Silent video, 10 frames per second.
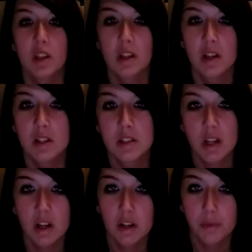and
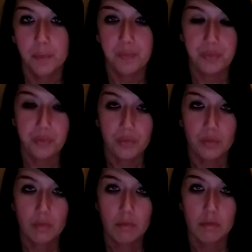um,
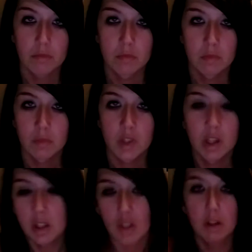
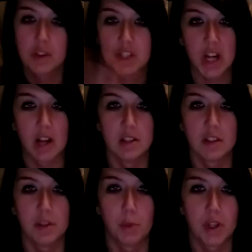get all the jazz on the